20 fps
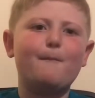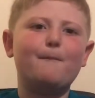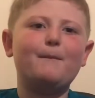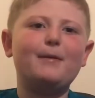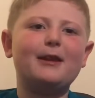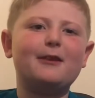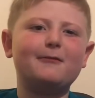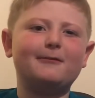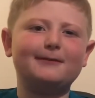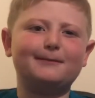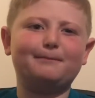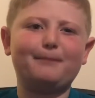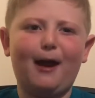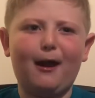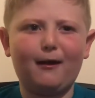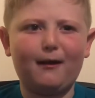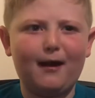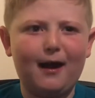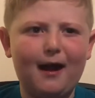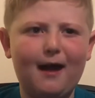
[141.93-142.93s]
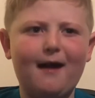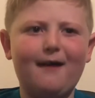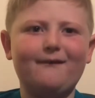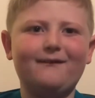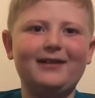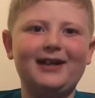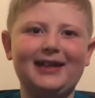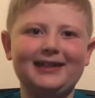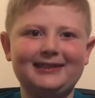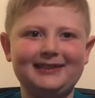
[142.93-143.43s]
Middlesbrough
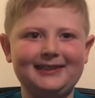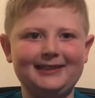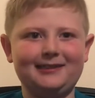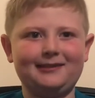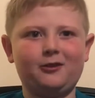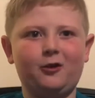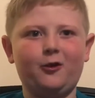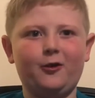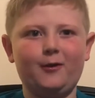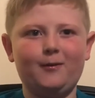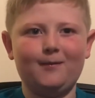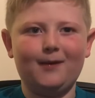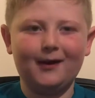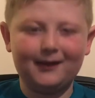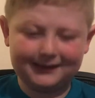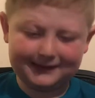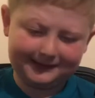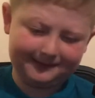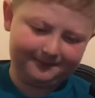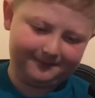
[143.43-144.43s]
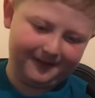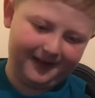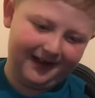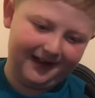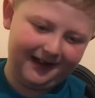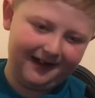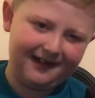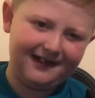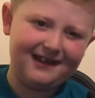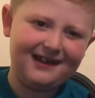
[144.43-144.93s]
versus Tottenham
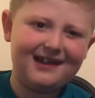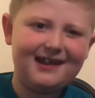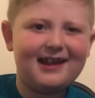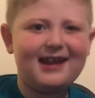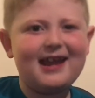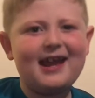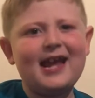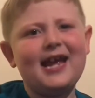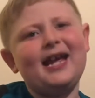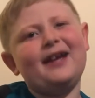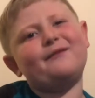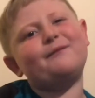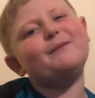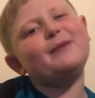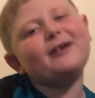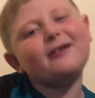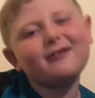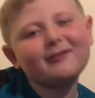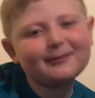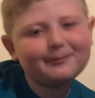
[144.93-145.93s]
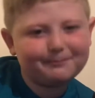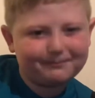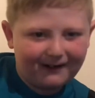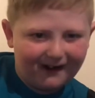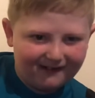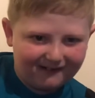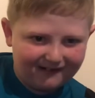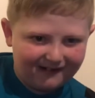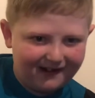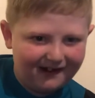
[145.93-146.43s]
Hotspur. If
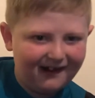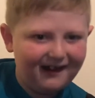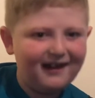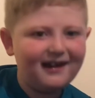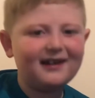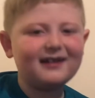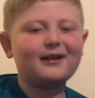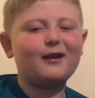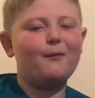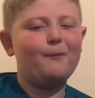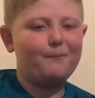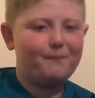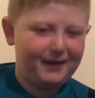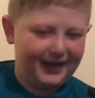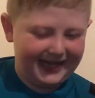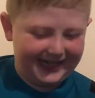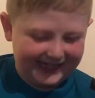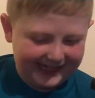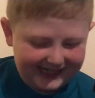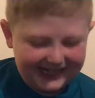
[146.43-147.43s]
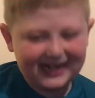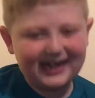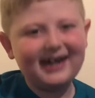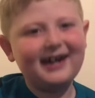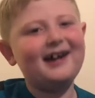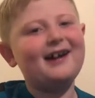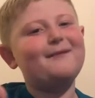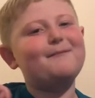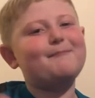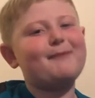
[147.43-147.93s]
Middlesbrough can beat
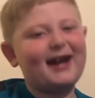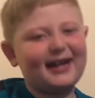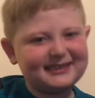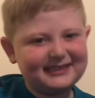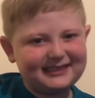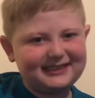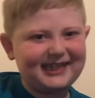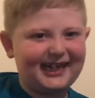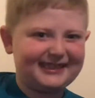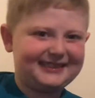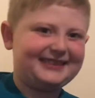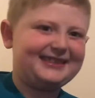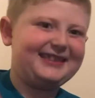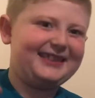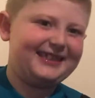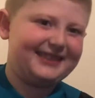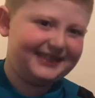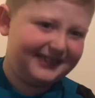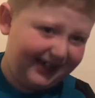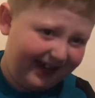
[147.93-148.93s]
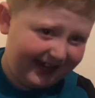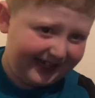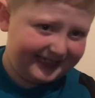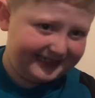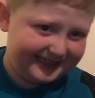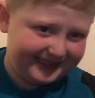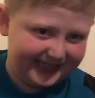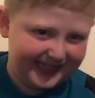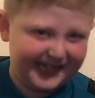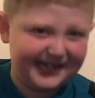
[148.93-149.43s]
Manchester
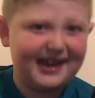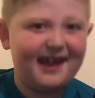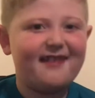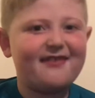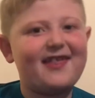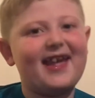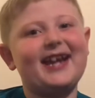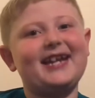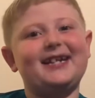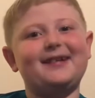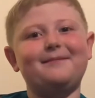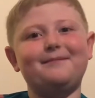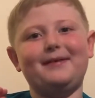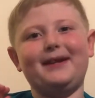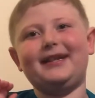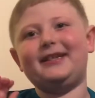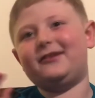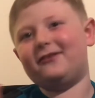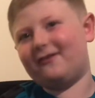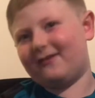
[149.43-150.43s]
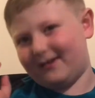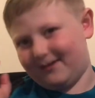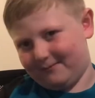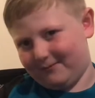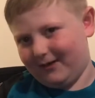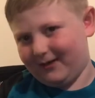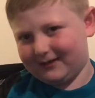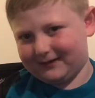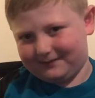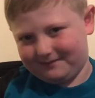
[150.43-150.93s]
United, they can beat
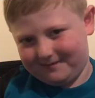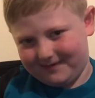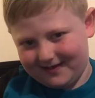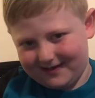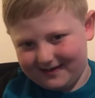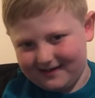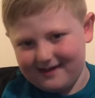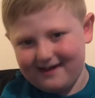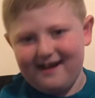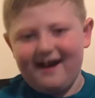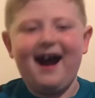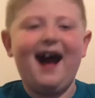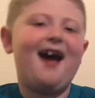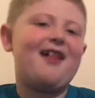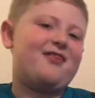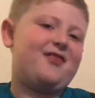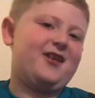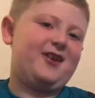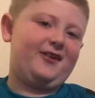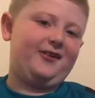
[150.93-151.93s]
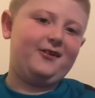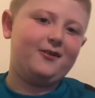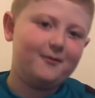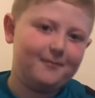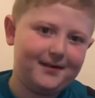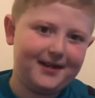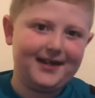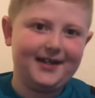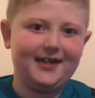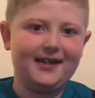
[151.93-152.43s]
Tottenham Hotspur. I think
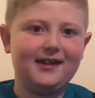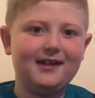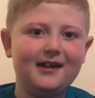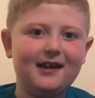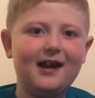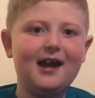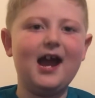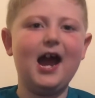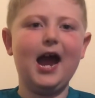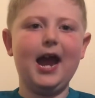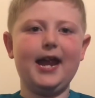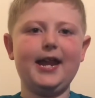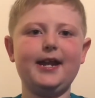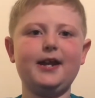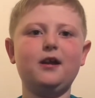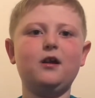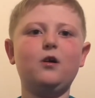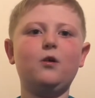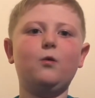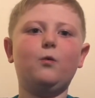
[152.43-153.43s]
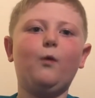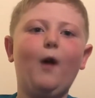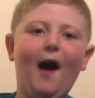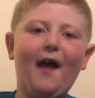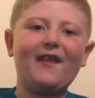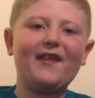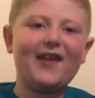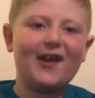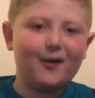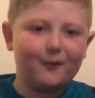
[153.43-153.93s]
it'll be a
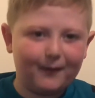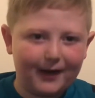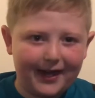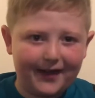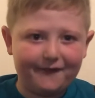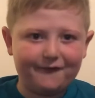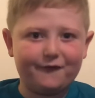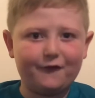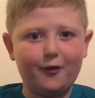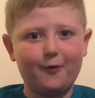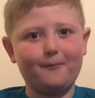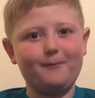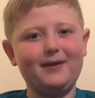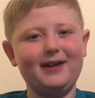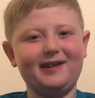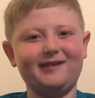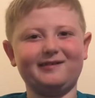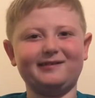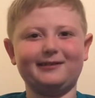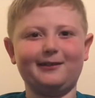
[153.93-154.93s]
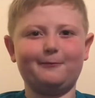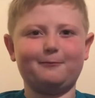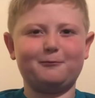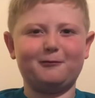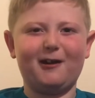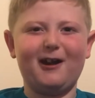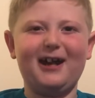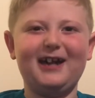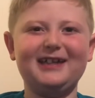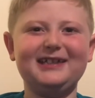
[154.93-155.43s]
1-0 win for
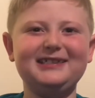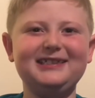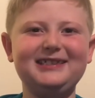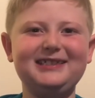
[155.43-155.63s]
Middlesbrough.